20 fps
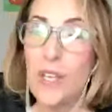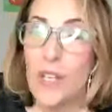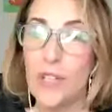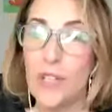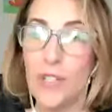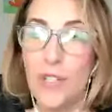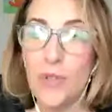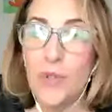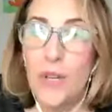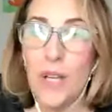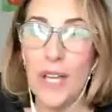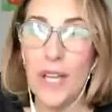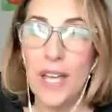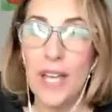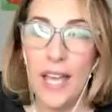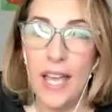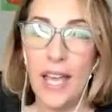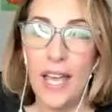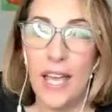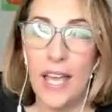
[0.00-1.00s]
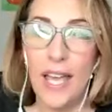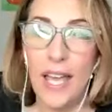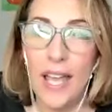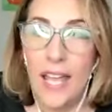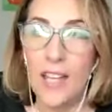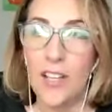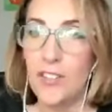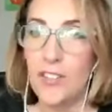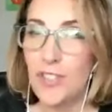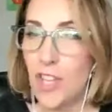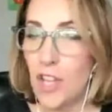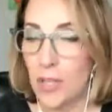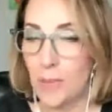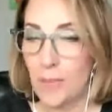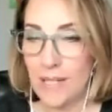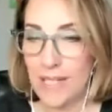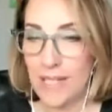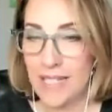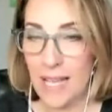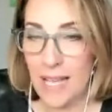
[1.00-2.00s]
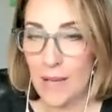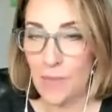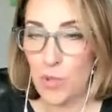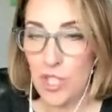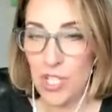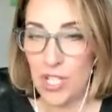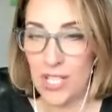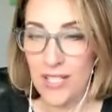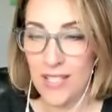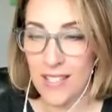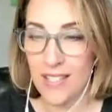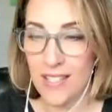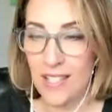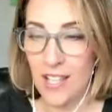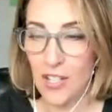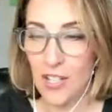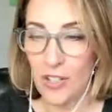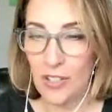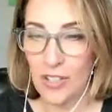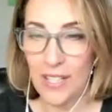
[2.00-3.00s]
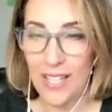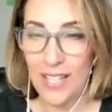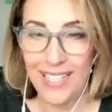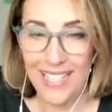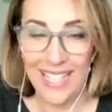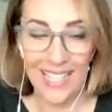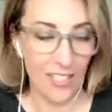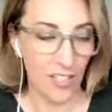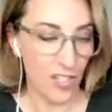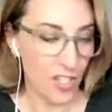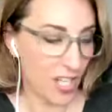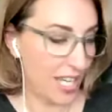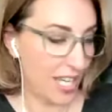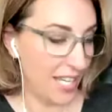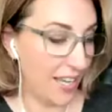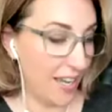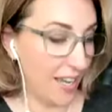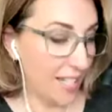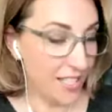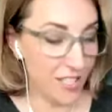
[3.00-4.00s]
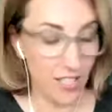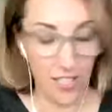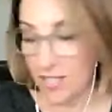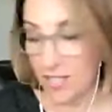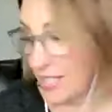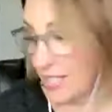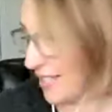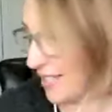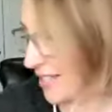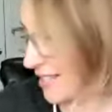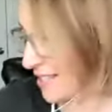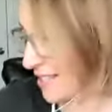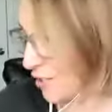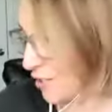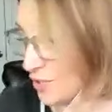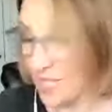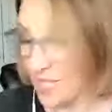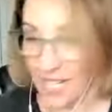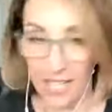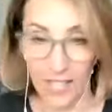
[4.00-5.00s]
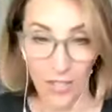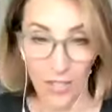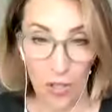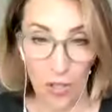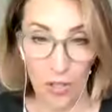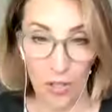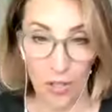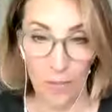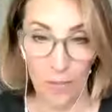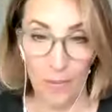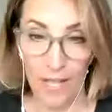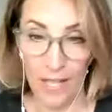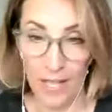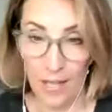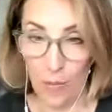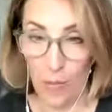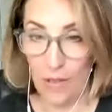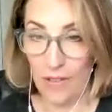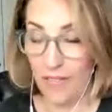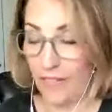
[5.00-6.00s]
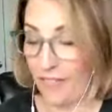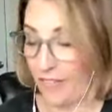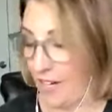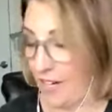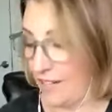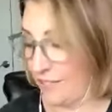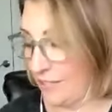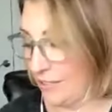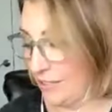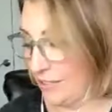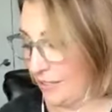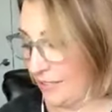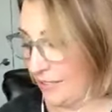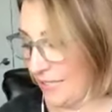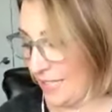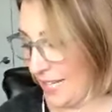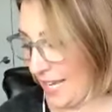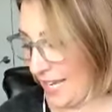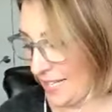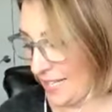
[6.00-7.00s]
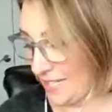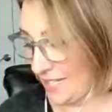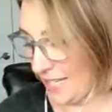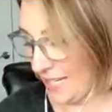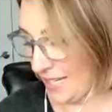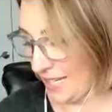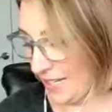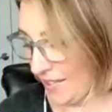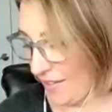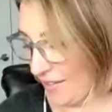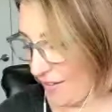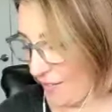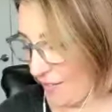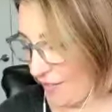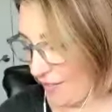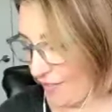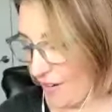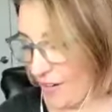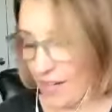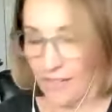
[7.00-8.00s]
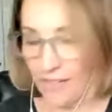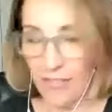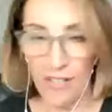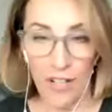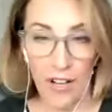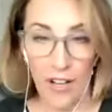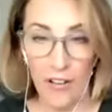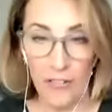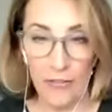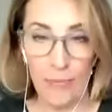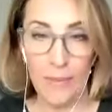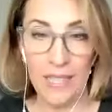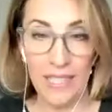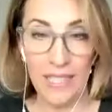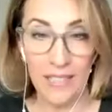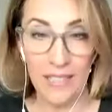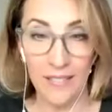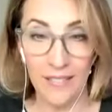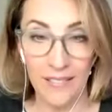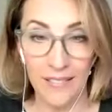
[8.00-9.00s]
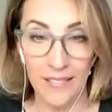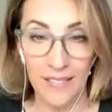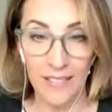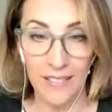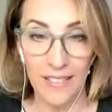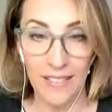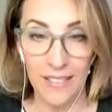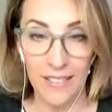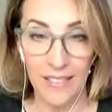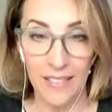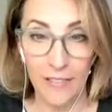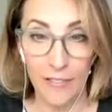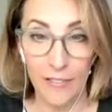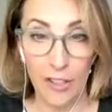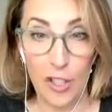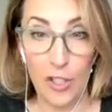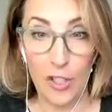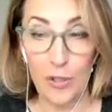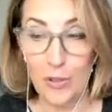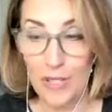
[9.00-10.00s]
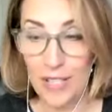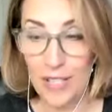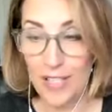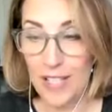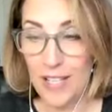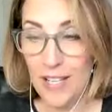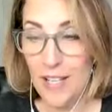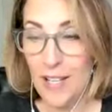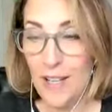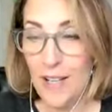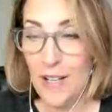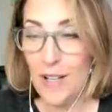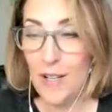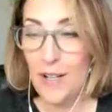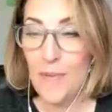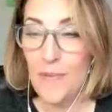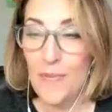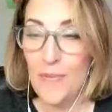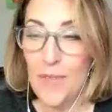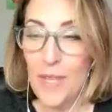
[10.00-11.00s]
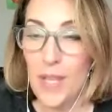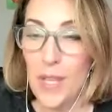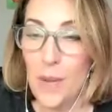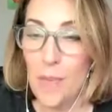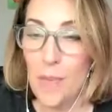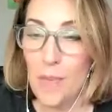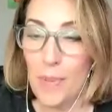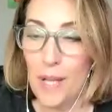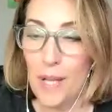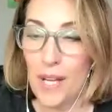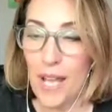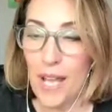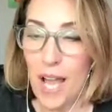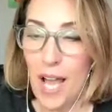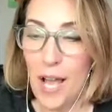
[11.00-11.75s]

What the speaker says: So who's heard my sandwiches analogy? I just did this on TikTok and it went viral. It has like 5.5 million views. But